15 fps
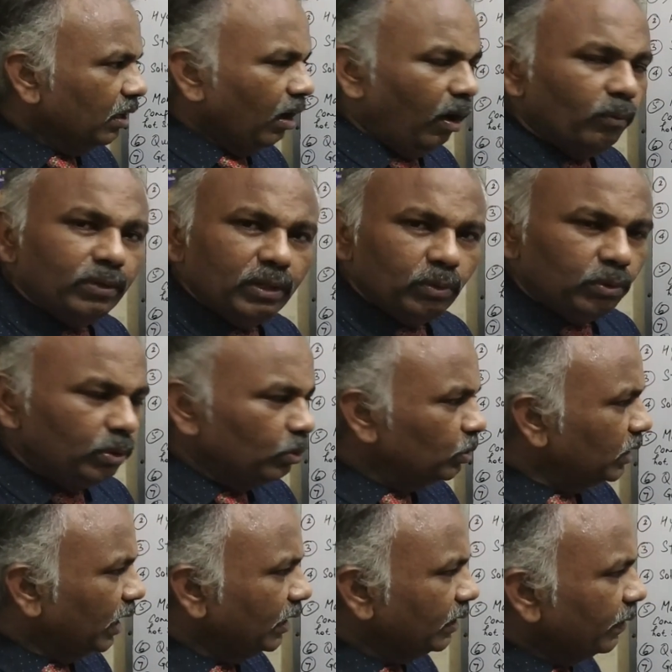How will you do
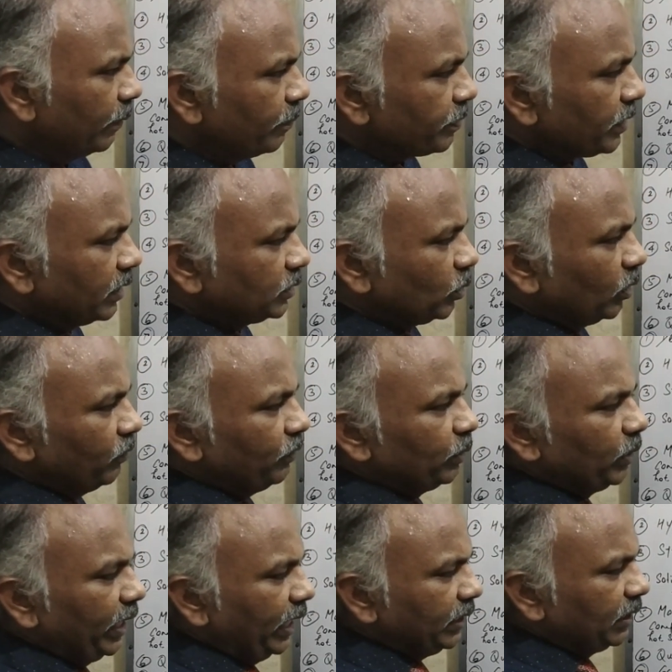that? So if you
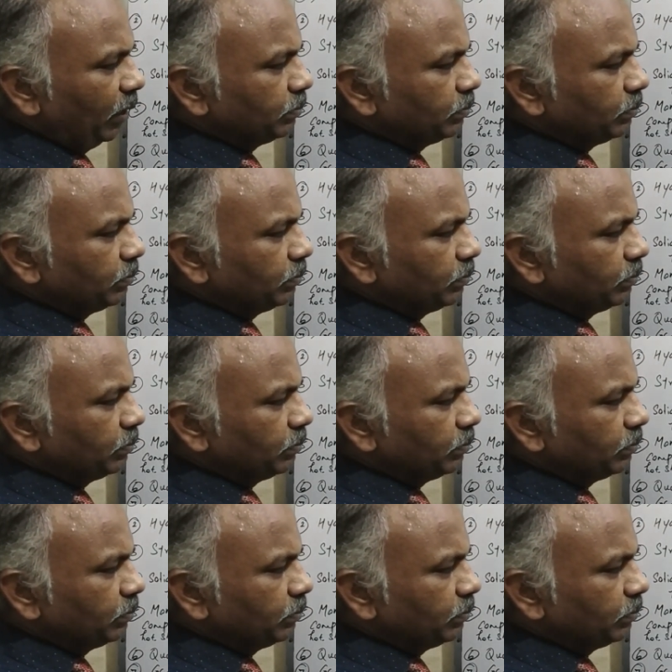take